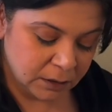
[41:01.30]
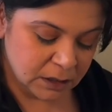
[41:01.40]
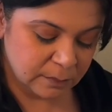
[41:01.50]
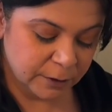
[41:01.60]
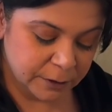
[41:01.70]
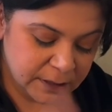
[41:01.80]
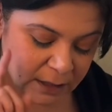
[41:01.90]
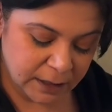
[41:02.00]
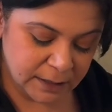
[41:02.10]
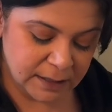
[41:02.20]
Spirit
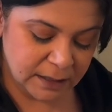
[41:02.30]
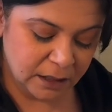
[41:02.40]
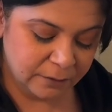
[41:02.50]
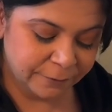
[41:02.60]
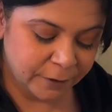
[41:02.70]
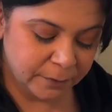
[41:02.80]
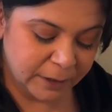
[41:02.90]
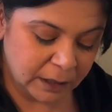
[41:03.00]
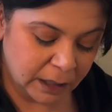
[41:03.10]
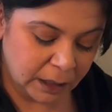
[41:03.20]
saying stand firm
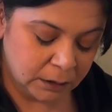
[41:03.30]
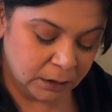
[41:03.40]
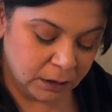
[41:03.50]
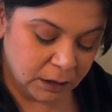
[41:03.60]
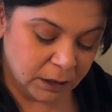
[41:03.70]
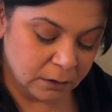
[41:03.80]
in that, in